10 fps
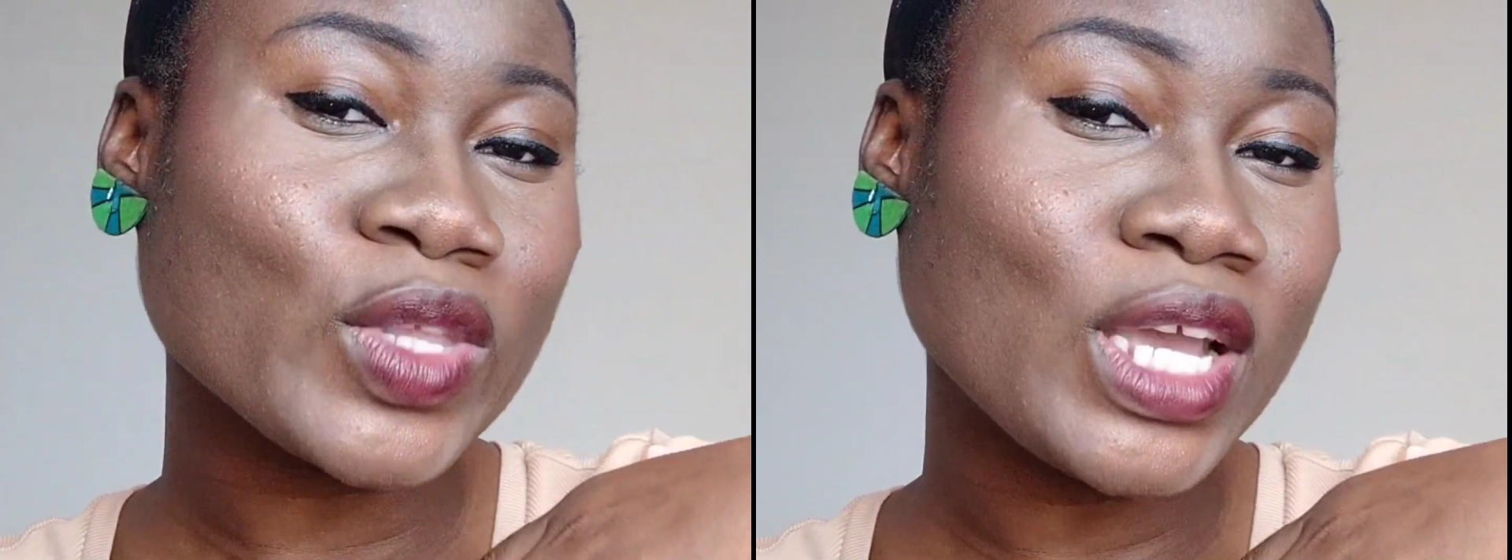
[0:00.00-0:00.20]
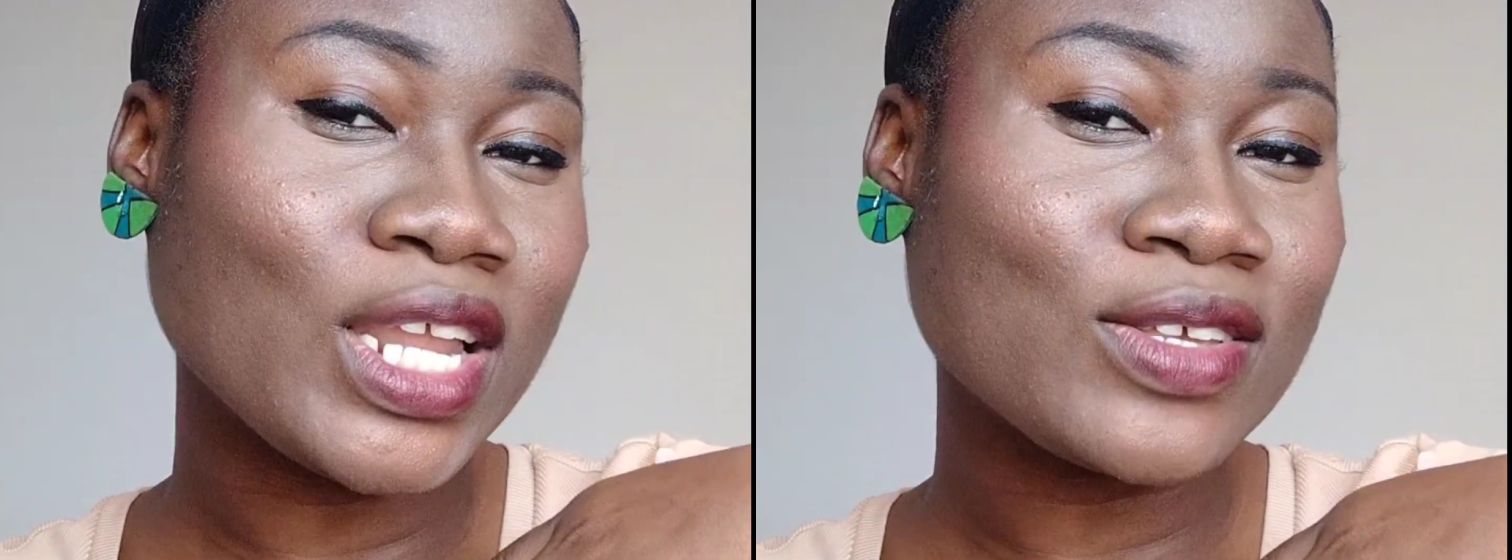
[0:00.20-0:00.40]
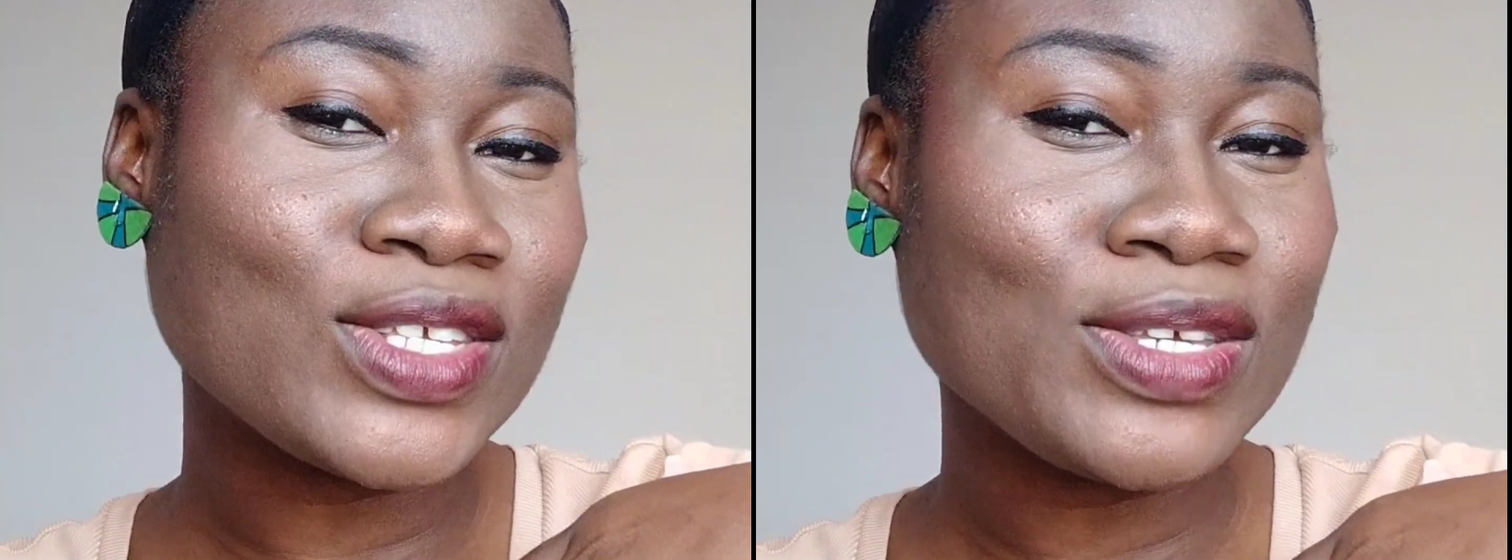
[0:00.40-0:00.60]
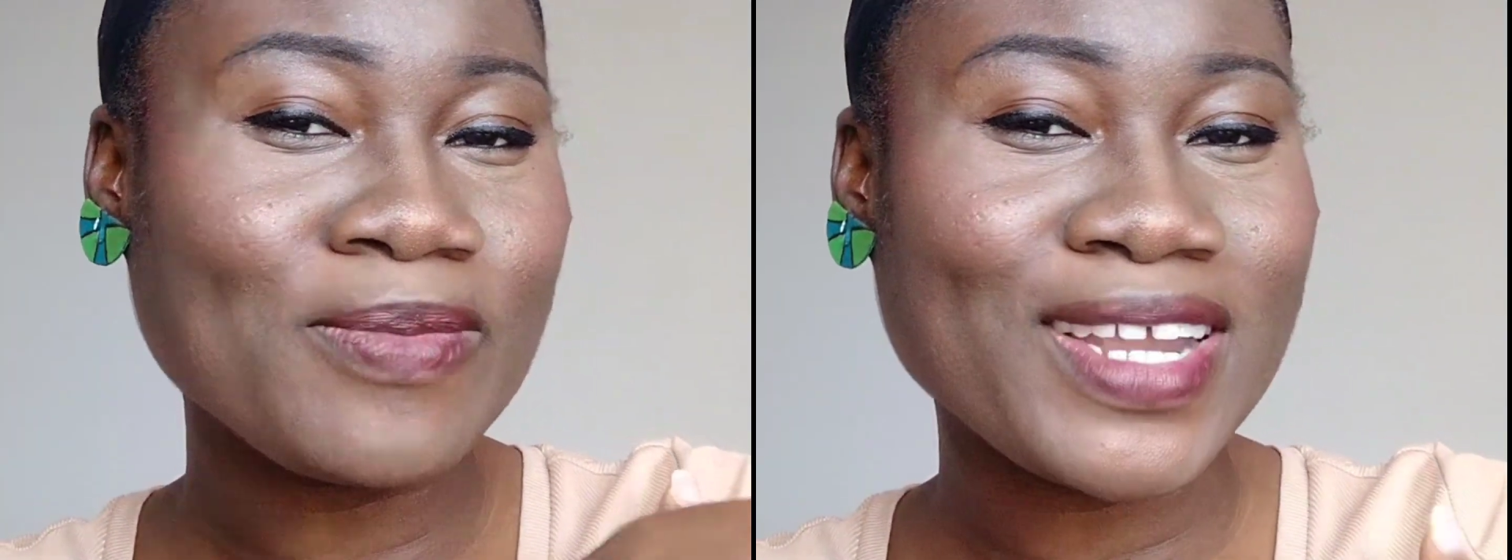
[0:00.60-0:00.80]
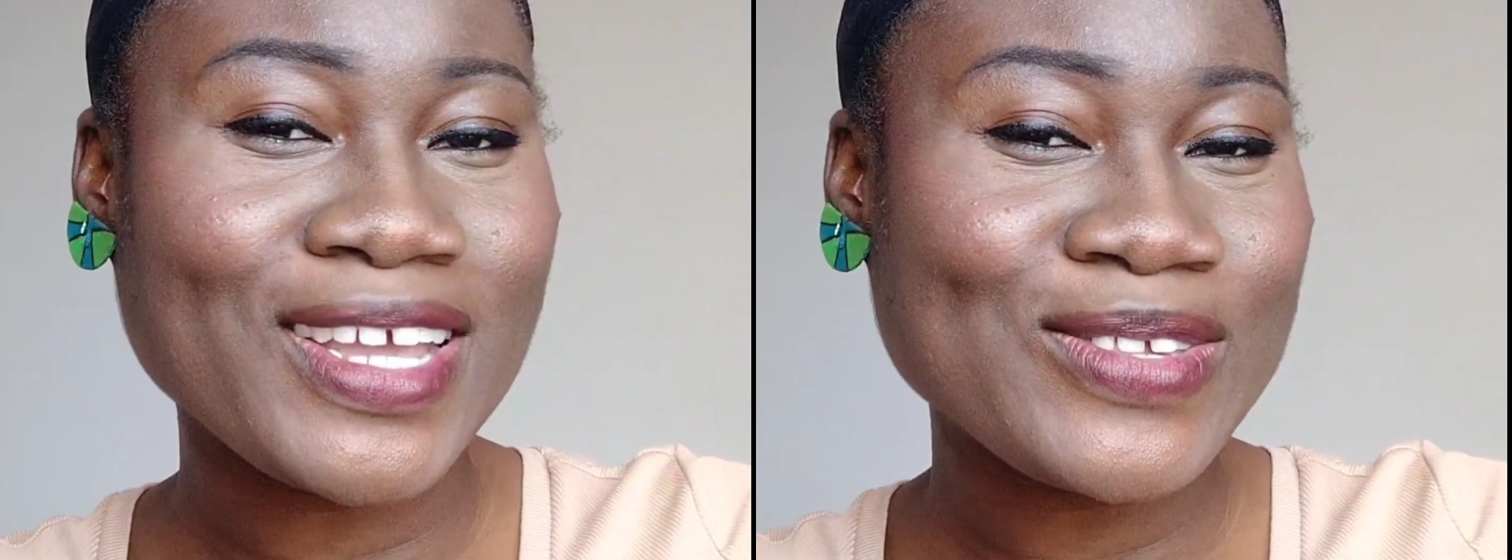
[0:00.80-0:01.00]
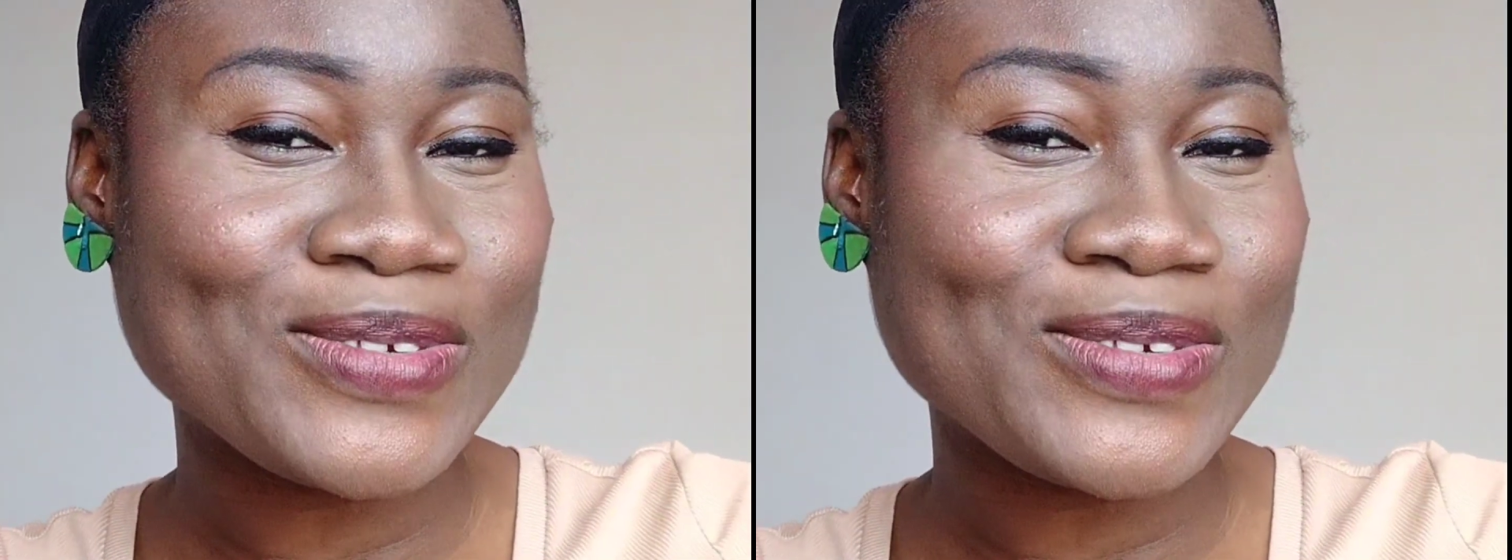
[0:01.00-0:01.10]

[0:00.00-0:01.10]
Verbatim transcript: And I'll see you in my next